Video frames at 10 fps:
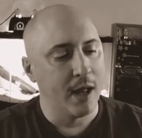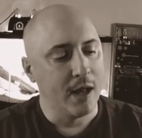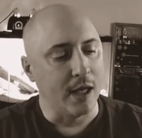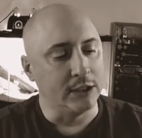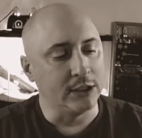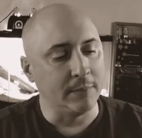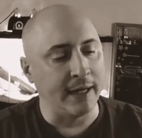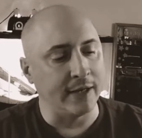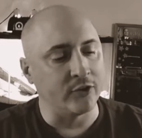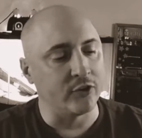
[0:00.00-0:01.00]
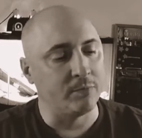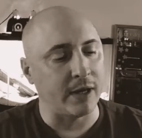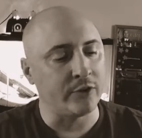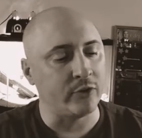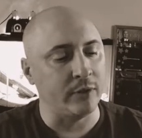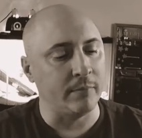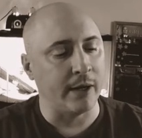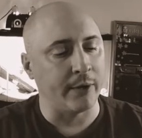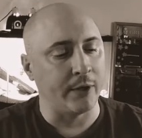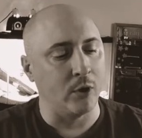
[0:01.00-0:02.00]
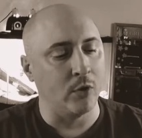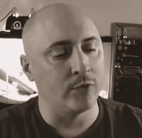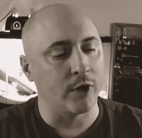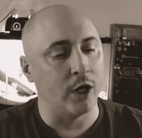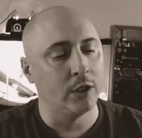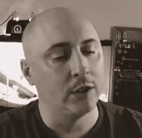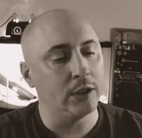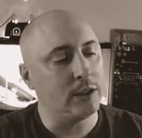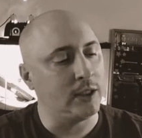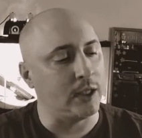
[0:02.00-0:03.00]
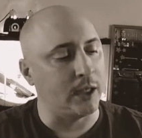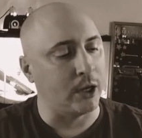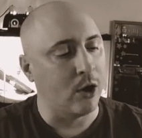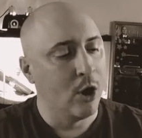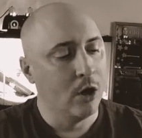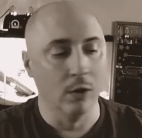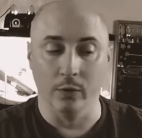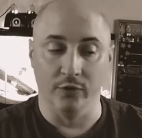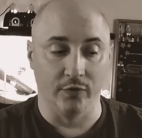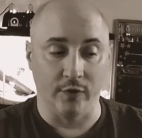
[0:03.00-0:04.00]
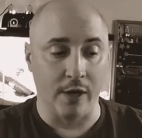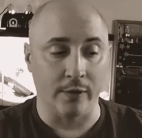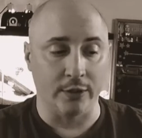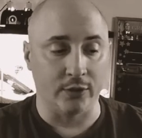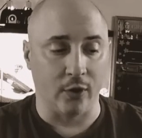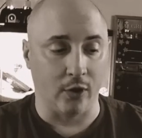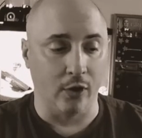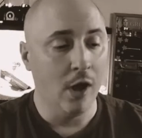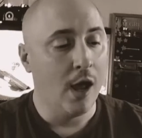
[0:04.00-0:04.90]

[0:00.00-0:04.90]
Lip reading: and she made especially merry over a good king who was very tall